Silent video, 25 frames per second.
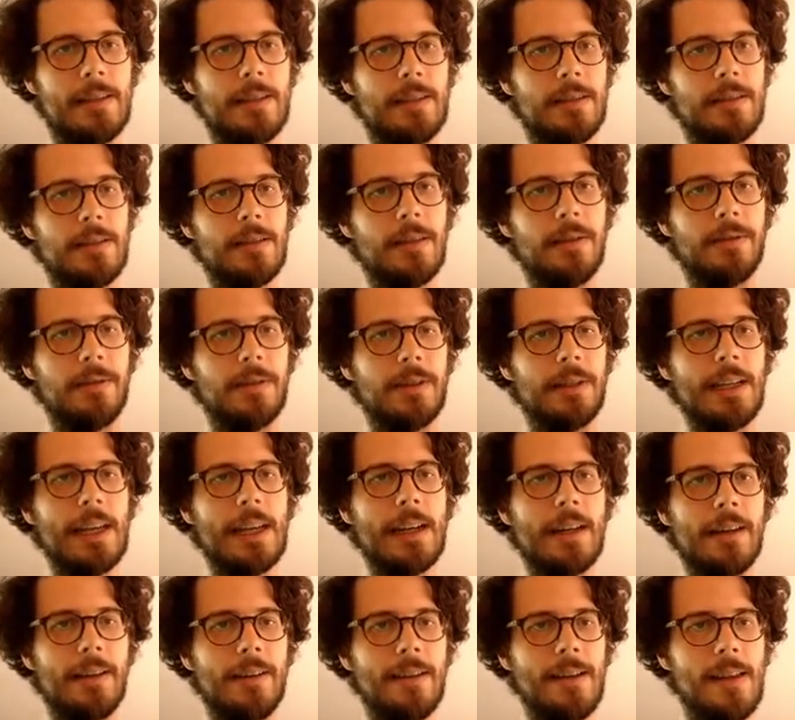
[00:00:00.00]
So
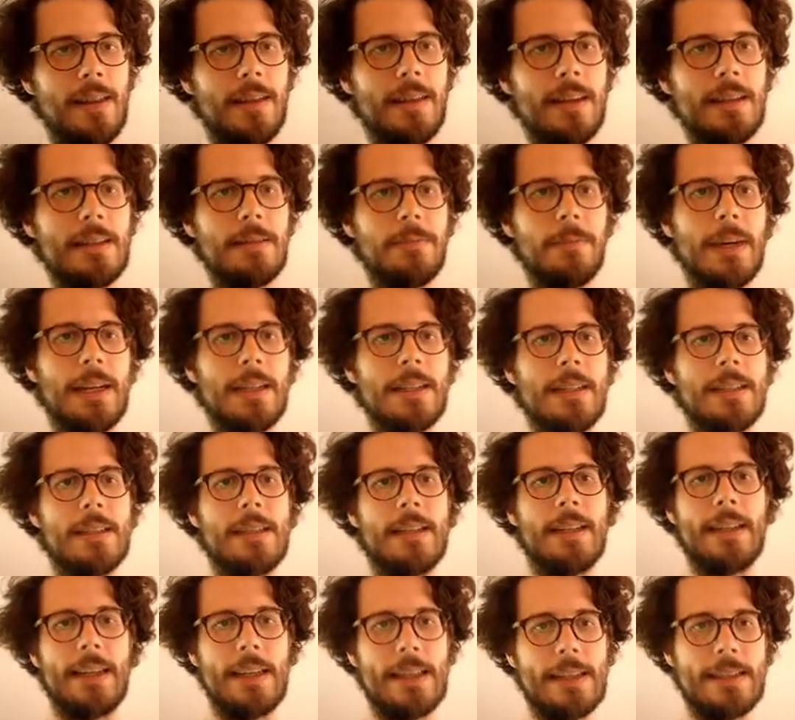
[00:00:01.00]
together these matches
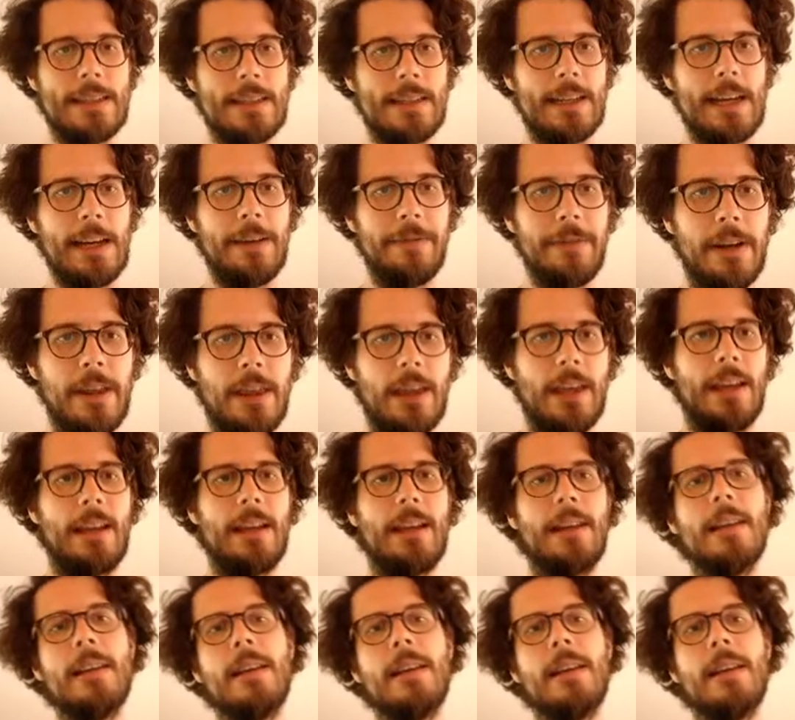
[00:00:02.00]
against everything,